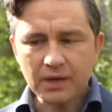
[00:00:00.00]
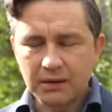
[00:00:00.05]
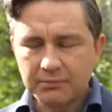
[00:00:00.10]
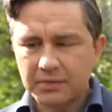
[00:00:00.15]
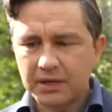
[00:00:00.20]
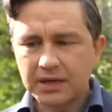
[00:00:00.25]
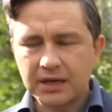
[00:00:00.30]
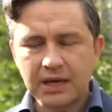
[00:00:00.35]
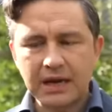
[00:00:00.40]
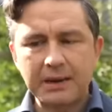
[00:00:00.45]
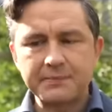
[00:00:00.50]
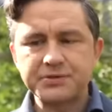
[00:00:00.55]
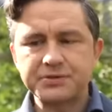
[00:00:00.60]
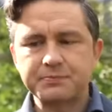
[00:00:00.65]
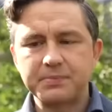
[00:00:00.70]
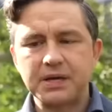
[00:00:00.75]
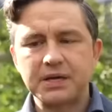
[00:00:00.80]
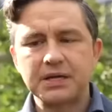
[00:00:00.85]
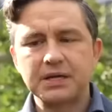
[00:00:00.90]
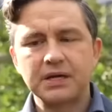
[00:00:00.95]
I'm going to cap
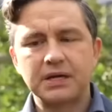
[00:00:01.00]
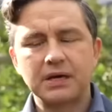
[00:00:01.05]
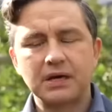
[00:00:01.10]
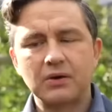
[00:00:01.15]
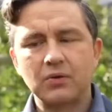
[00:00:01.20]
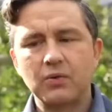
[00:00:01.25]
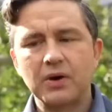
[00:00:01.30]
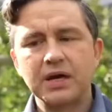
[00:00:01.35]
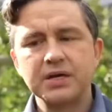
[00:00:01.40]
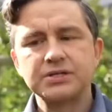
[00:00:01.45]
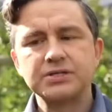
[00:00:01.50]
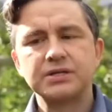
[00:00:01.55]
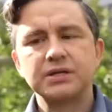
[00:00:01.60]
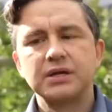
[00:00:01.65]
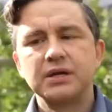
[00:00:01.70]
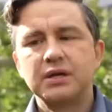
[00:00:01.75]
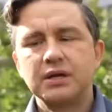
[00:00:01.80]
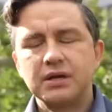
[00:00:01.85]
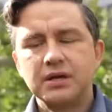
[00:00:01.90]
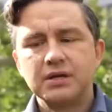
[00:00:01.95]
spending, cut
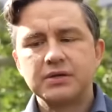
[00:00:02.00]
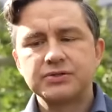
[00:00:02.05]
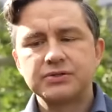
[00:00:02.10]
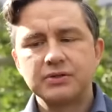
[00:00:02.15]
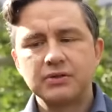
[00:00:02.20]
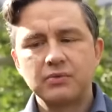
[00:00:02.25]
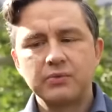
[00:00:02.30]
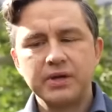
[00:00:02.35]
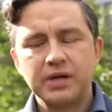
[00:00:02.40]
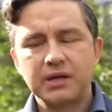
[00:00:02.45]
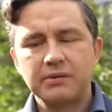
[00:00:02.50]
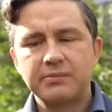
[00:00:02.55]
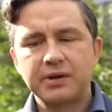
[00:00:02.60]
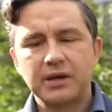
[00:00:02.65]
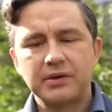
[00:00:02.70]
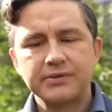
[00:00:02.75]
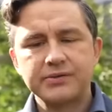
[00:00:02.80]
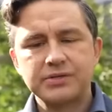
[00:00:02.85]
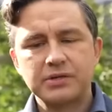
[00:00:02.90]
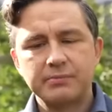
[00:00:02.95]
waste, so that we can
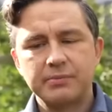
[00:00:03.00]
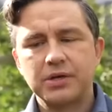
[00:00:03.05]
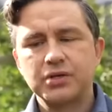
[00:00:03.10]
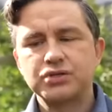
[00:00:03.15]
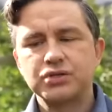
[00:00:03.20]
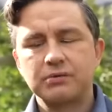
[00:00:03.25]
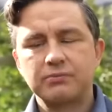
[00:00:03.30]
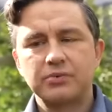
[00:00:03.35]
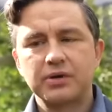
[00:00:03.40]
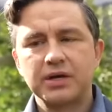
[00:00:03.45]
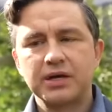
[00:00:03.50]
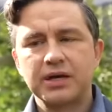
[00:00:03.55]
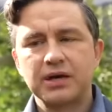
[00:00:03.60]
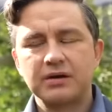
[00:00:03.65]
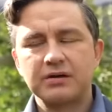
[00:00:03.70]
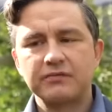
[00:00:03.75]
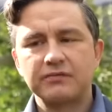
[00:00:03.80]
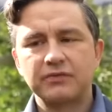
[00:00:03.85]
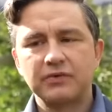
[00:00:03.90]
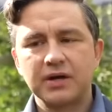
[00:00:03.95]
balance the budget and bring
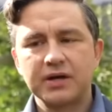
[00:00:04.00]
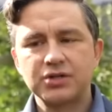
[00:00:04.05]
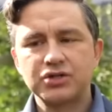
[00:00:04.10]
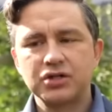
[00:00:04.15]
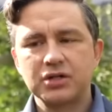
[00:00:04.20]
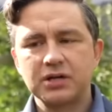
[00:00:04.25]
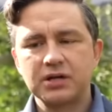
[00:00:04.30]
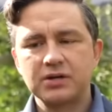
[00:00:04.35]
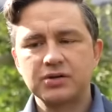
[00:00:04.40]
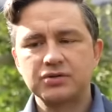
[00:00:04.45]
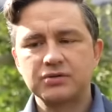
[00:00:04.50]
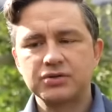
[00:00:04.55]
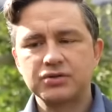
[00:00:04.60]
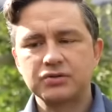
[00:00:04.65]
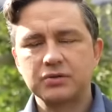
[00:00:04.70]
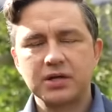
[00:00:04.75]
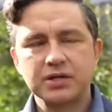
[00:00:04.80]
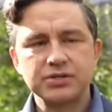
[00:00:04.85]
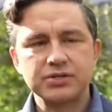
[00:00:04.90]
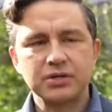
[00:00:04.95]
down inflation and
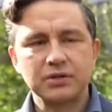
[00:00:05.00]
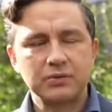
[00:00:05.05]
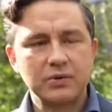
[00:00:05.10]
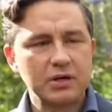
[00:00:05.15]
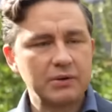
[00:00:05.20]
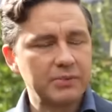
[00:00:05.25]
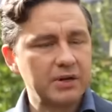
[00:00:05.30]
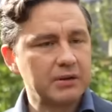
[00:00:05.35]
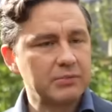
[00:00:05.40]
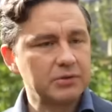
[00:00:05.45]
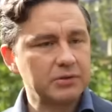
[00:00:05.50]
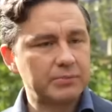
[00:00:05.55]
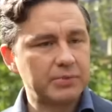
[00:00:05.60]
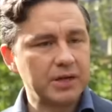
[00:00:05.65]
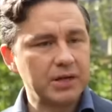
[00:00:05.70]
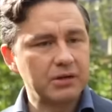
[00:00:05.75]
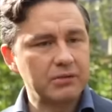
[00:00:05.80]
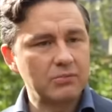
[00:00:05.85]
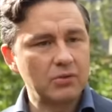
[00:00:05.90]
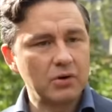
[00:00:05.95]
interest rates. You'll want to be able to
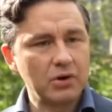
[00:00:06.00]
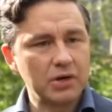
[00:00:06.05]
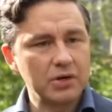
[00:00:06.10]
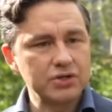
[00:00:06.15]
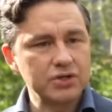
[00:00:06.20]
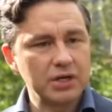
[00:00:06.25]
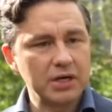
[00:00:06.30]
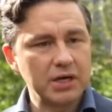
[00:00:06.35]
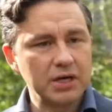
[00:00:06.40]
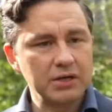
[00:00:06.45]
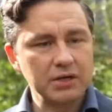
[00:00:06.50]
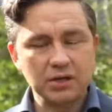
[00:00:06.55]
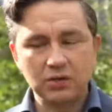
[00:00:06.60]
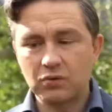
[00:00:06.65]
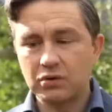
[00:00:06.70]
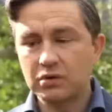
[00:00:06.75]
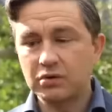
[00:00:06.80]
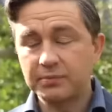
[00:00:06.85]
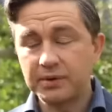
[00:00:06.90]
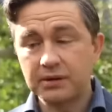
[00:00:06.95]
pay your mortgage again.
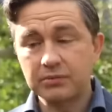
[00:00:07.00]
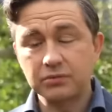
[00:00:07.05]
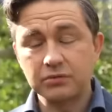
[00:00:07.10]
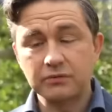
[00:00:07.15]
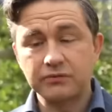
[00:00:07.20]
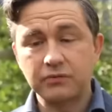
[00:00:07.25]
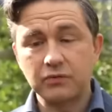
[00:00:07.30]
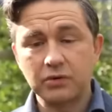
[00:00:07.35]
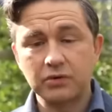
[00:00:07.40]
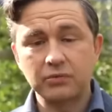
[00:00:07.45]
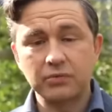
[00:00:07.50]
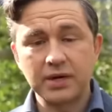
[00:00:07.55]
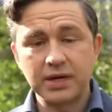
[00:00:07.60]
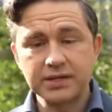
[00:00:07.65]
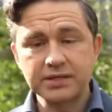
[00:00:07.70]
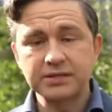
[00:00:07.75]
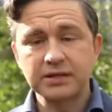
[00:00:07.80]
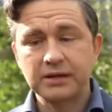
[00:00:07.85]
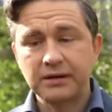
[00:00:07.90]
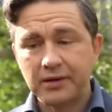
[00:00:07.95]
You want to be able to afford
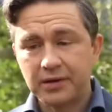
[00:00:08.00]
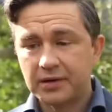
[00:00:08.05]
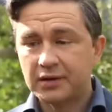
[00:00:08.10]
rent.